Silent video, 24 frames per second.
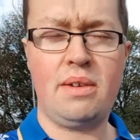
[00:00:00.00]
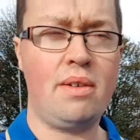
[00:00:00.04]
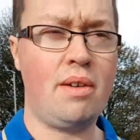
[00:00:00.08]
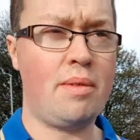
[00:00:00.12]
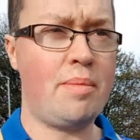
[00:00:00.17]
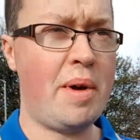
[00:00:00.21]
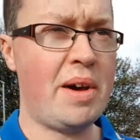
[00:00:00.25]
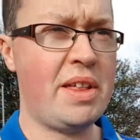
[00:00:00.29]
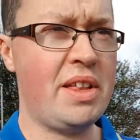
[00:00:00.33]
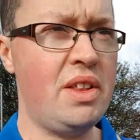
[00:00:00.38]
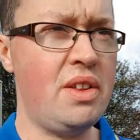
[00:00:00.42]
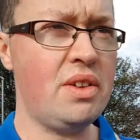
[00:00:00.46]

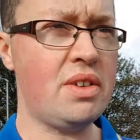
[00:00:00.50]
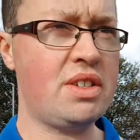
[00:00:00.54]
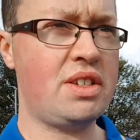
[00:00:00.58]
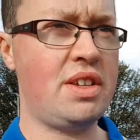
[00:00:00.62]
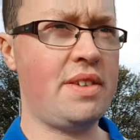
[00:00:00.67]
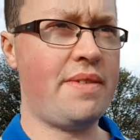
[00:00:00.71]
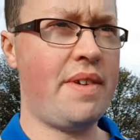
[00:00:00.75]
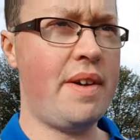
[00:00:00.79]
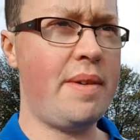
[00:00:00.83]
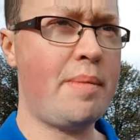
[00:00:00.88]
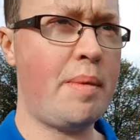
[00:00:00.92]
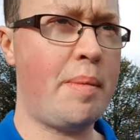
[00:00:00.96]
Well, by the looks
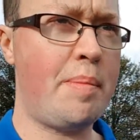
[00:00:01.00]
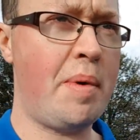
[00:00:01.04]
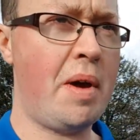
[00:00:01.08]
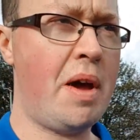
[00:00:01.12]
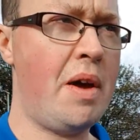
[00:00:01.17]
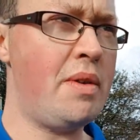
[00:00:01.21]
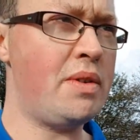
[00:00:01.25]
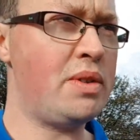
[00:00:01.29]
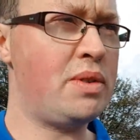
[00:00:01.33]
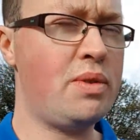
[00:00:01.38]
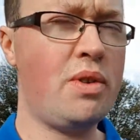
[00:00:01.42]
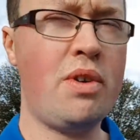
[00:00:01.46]
of it, my
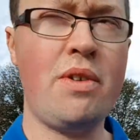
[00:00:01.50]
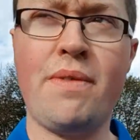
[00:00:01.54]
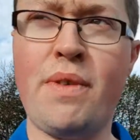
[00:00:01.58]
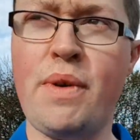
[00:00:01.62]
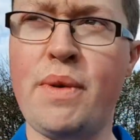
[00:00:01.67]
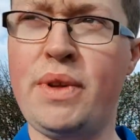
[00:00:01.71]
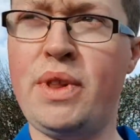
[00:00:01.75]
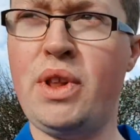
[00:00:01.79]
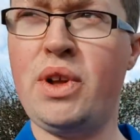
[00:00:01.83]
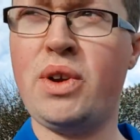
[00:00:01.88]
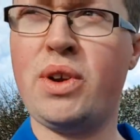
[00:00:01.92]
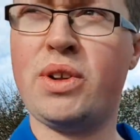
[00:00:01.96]
parents weren't
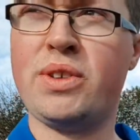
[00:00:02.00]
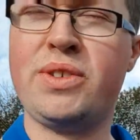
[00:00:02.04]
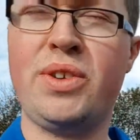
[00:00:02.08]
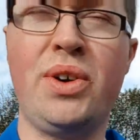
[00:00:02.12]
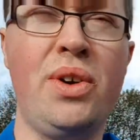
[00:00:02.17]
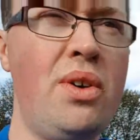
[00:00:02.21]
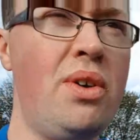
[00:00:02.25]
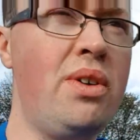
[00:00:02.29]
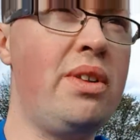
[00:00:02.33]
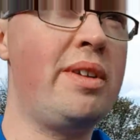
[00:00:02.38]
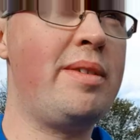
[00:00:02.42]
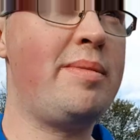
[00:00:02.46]
very long at
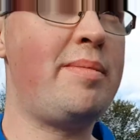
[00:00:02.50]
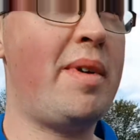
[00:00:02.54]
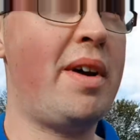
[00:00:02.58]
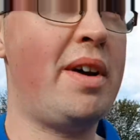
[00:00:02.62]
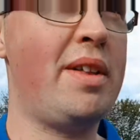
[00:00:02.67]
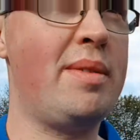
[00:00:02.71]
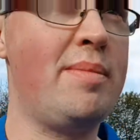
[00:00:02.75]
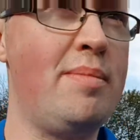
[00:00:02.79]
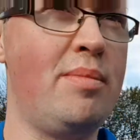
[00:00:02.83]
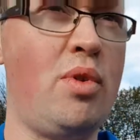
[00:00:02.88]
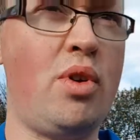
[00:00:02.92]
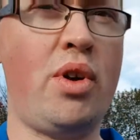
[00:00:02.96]
all in
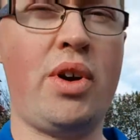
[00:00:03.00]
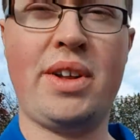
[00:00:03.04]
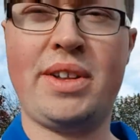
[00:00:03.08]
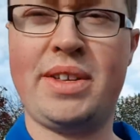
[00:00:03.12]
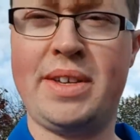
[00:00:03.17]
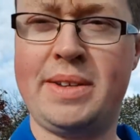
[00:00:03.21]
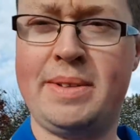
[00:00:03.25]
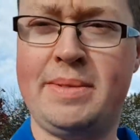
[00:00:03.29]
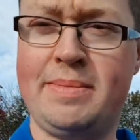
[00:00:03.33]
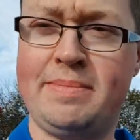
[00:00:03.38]
Mytham Royd.